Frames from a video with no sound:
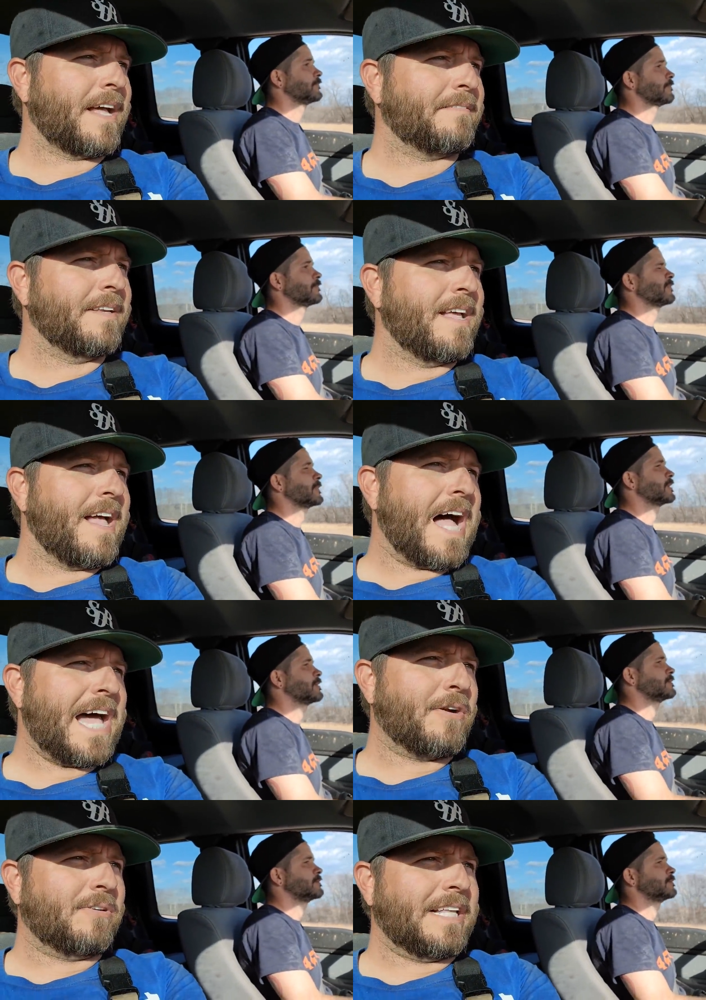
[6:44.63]
Speaker 1: I,
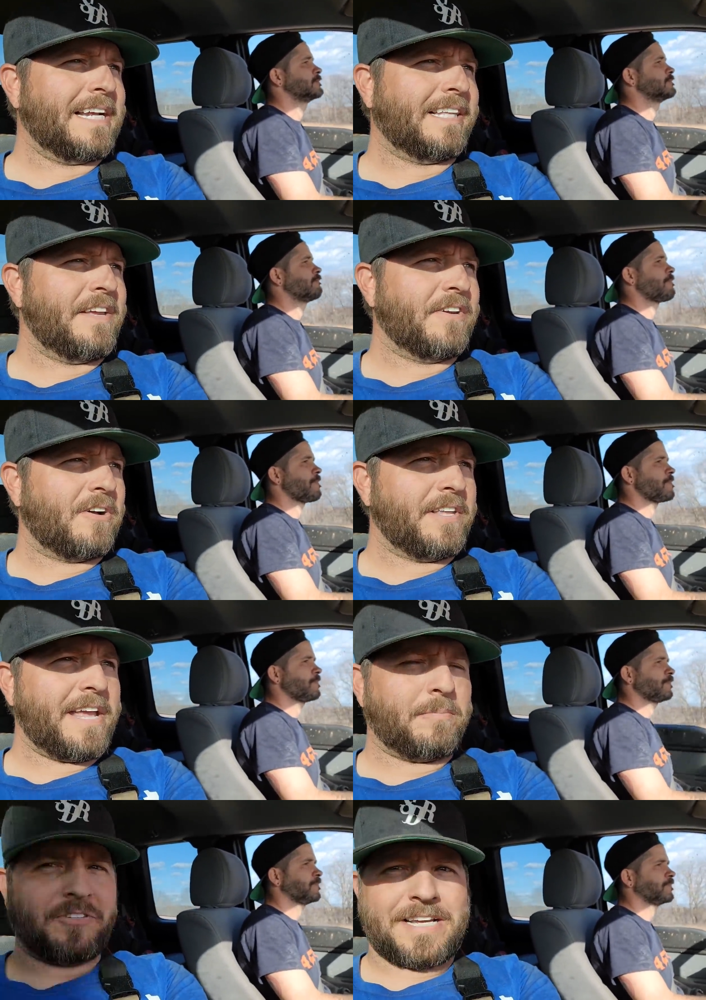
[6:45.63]
I don't like leaving all the
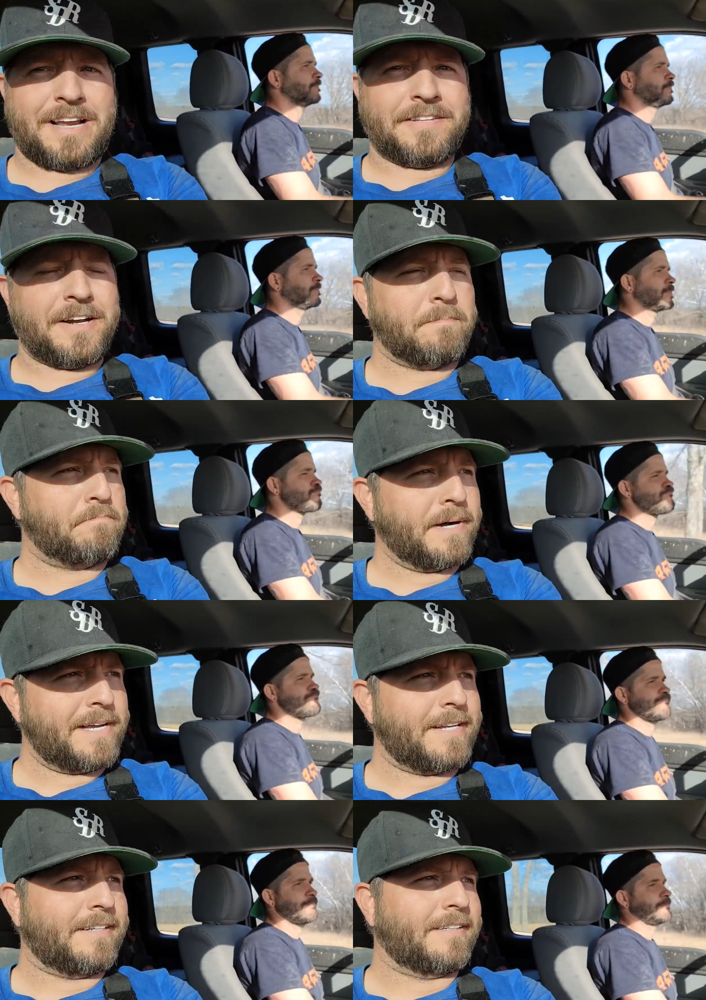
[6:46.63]
animals down there,
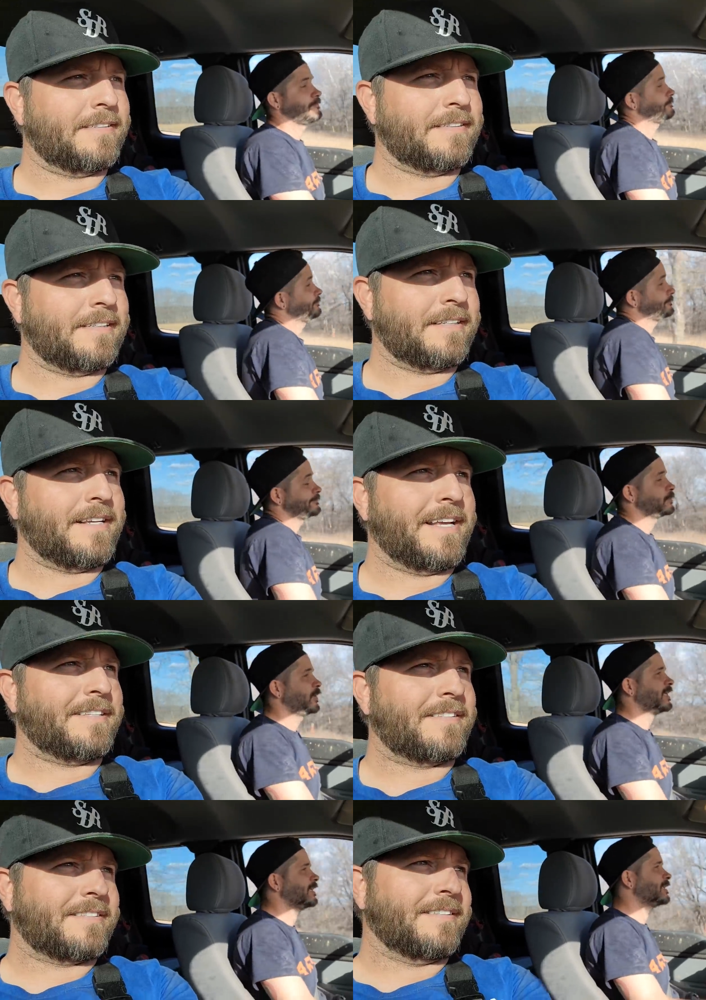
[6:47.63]
but
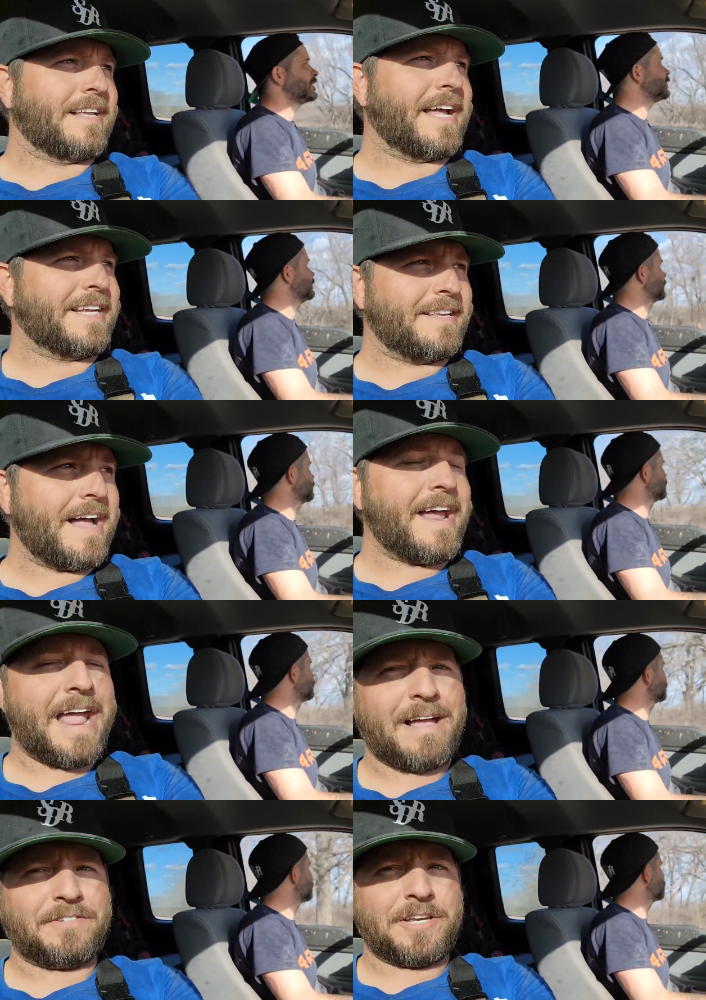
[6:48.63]
it's, I, I
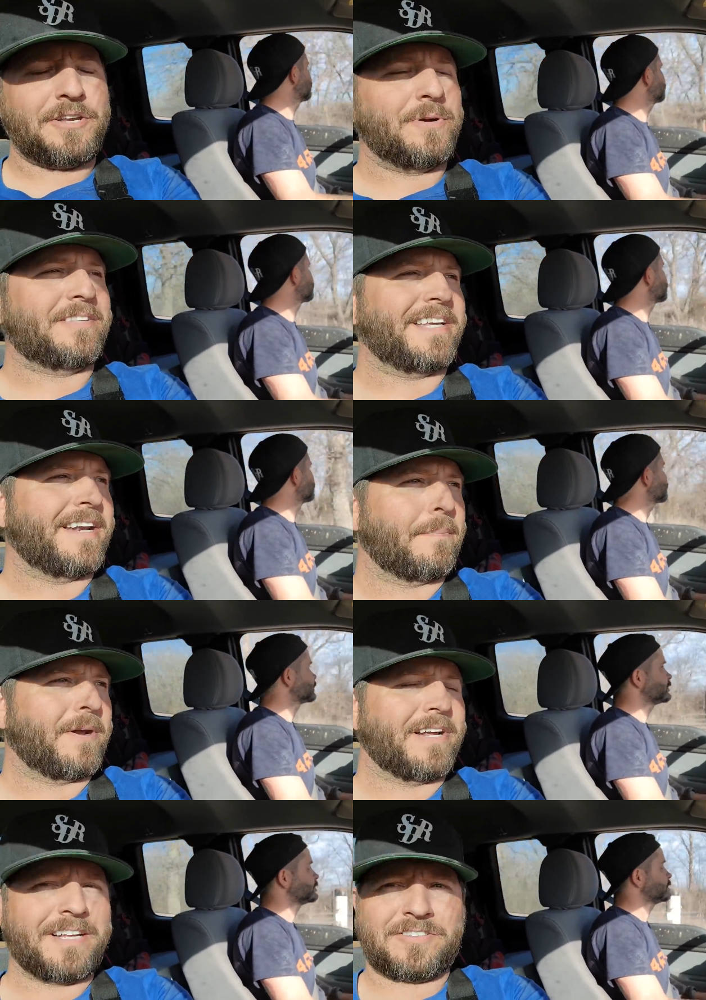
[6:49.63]
have to do it to get up
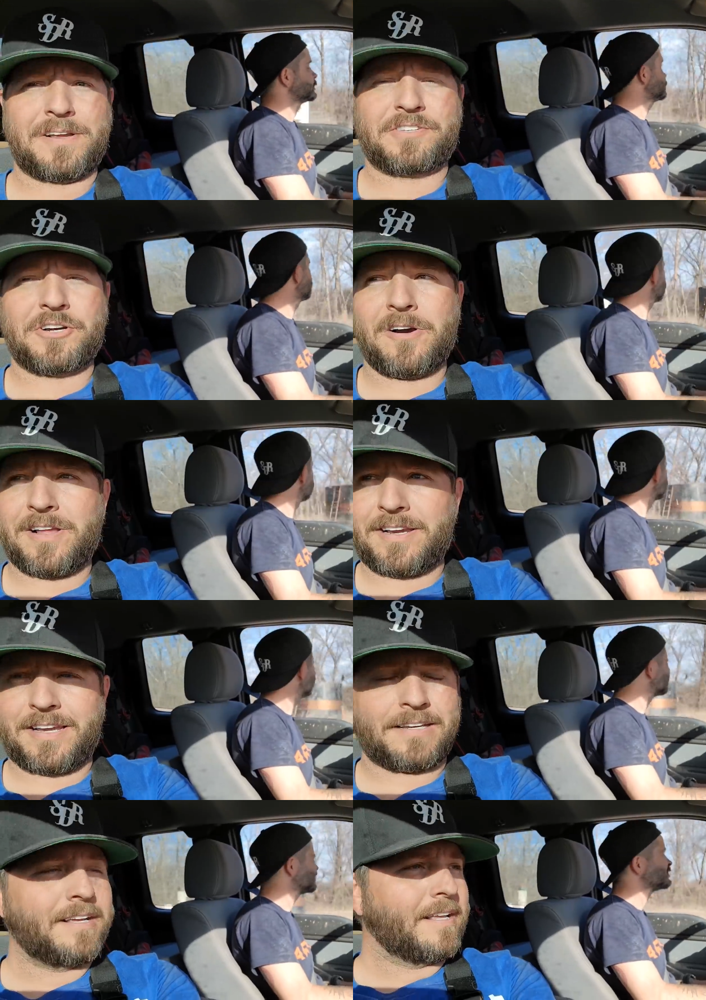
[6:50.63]
here to get stuff started.
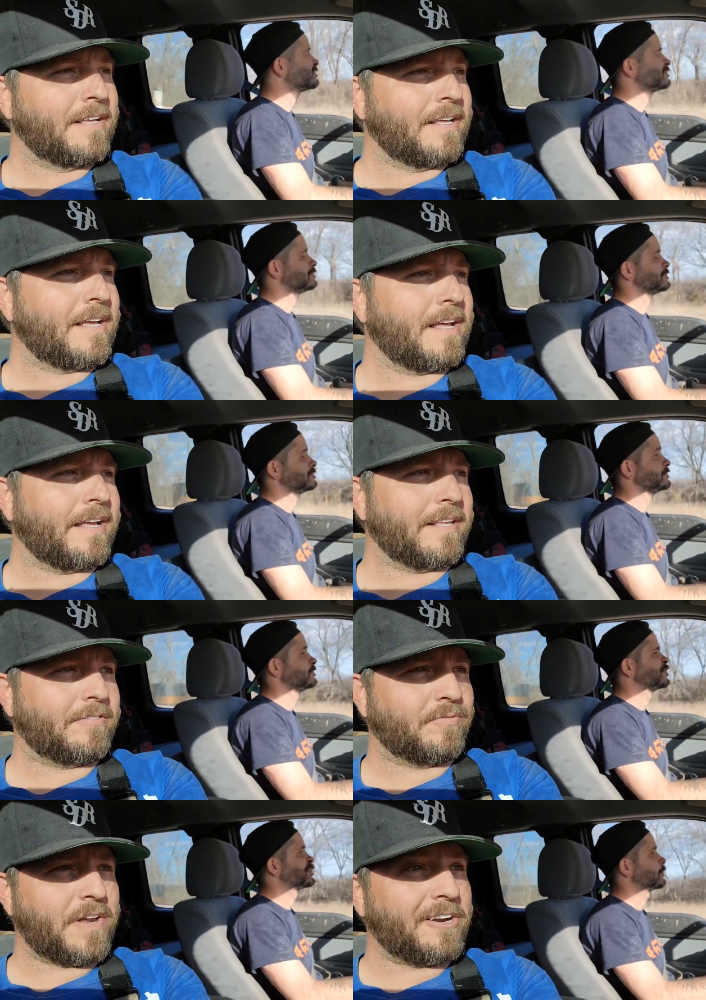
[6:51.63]
And uh,
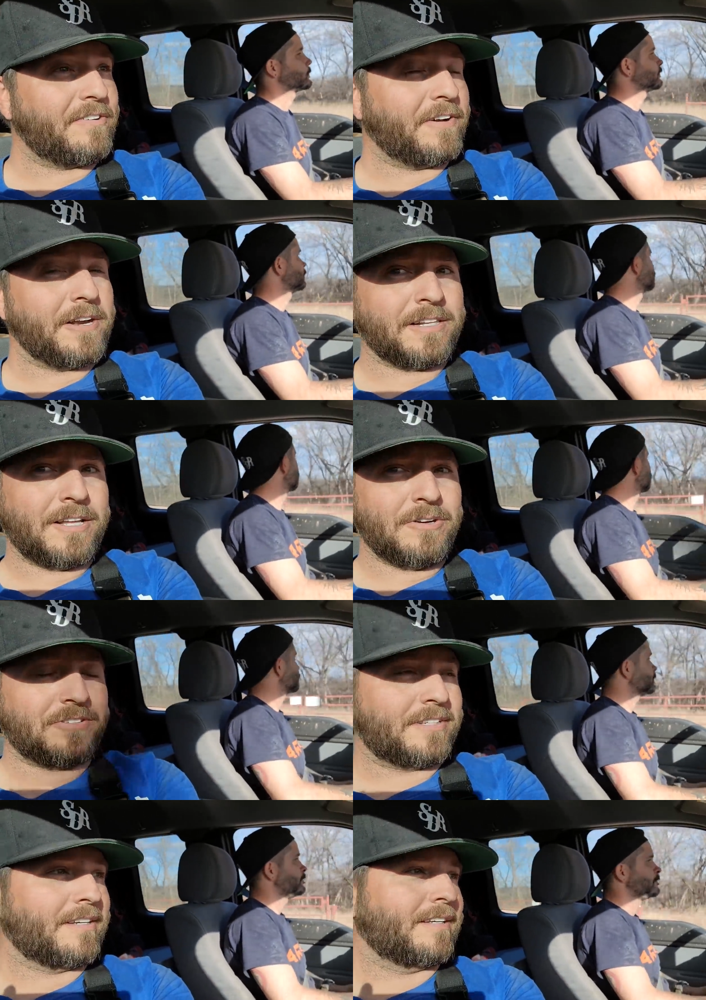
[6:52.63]
it's very very
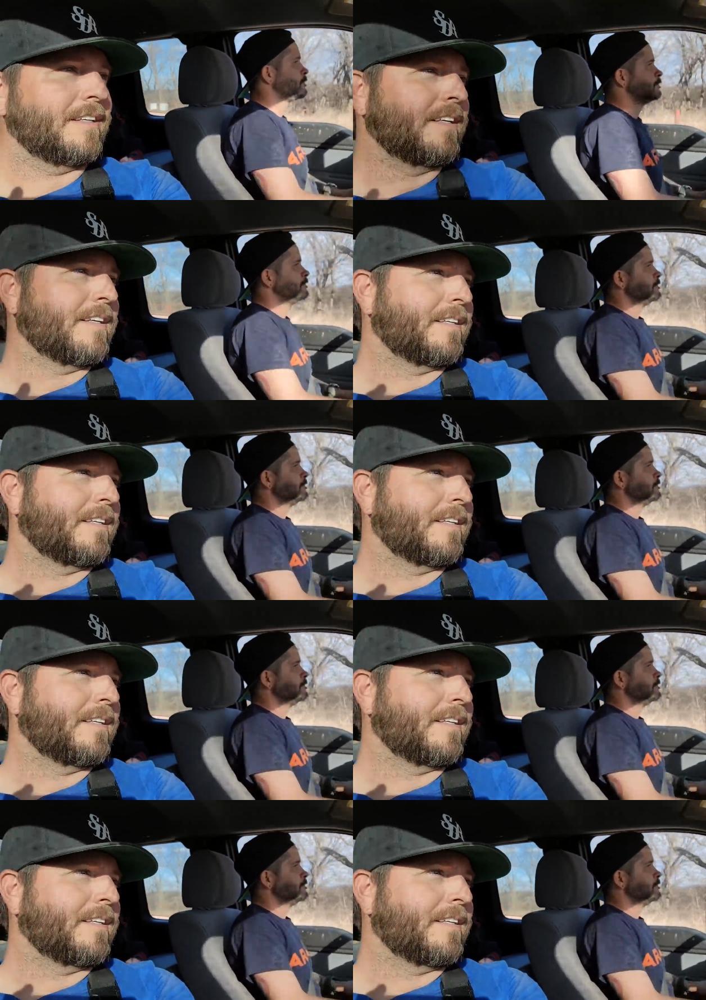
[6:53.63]
close to